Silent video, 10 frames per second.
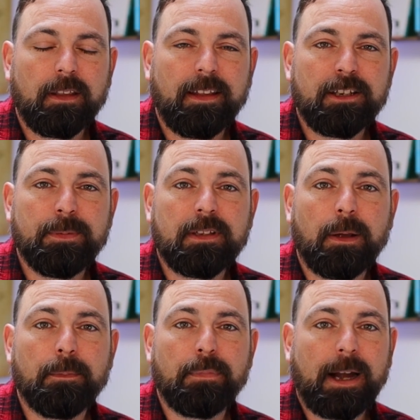They should be
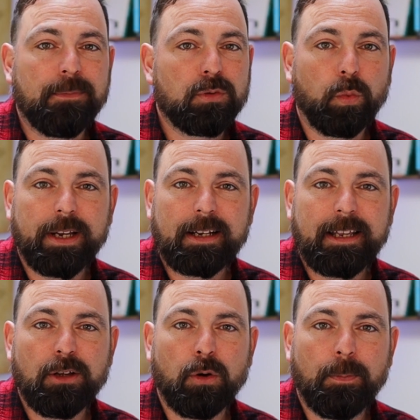done perhaps
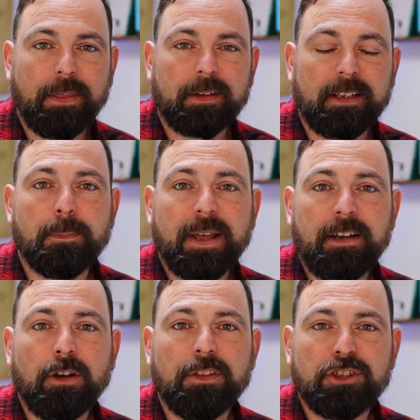weekly or monthly,
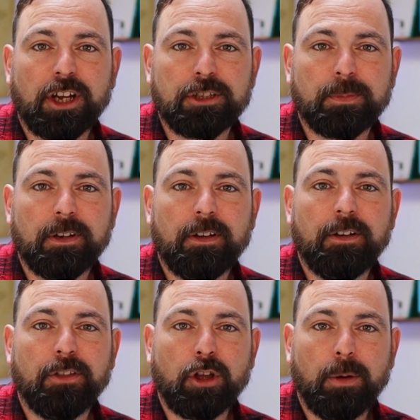depending on the judgment
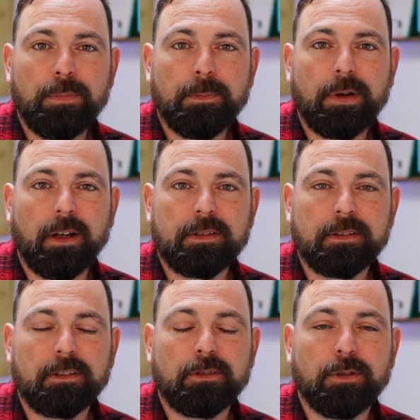of the competent
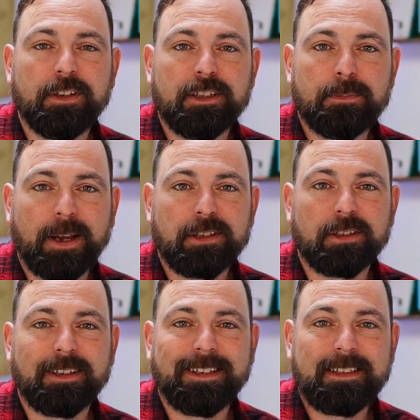person doing the
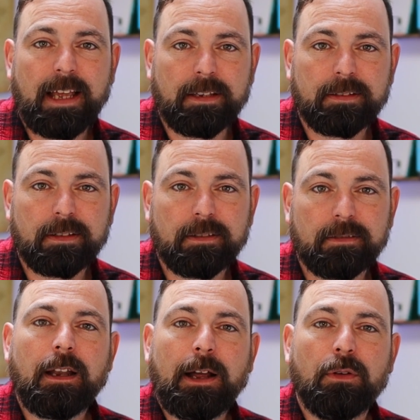inspection and test.
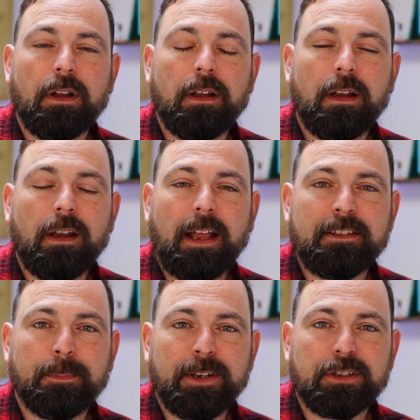Now,
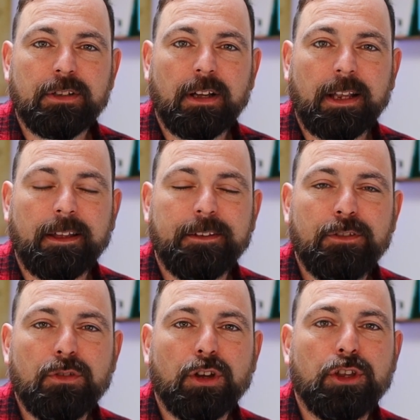as I mentioned earlier, if
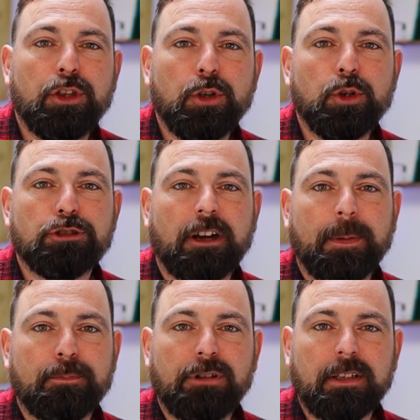you've got a huge, great
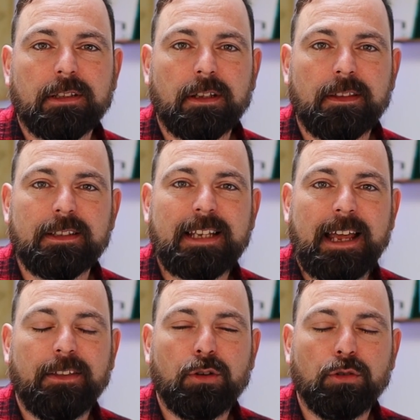big printer that sat
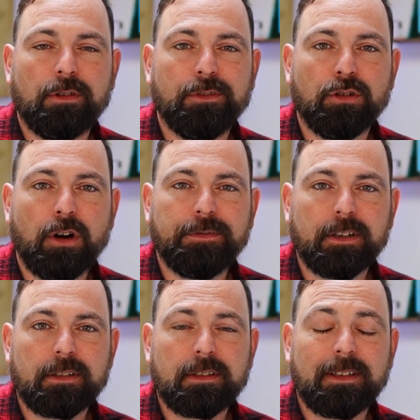in the corner of your
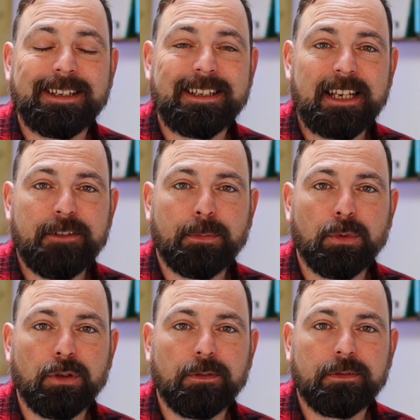office, is never
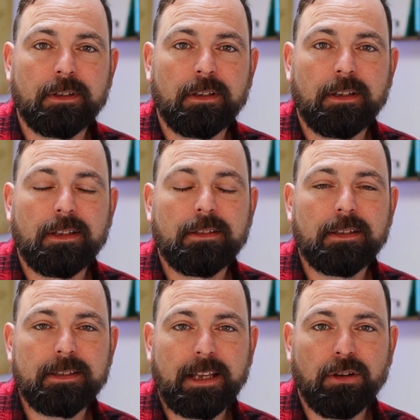moved,
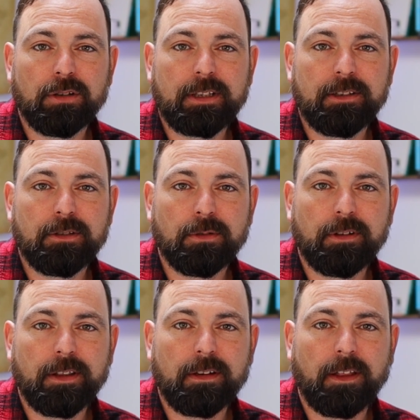doesn't get knocked into or
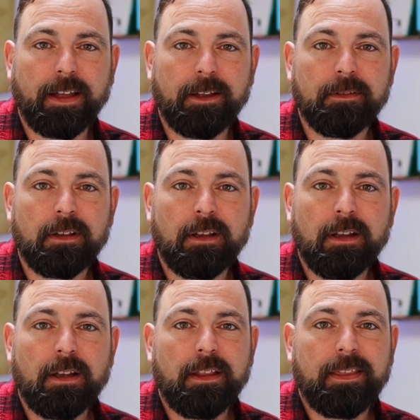anything like that,
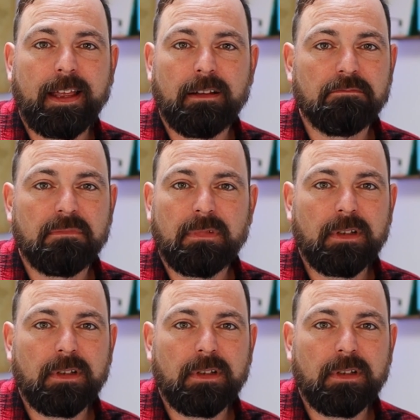then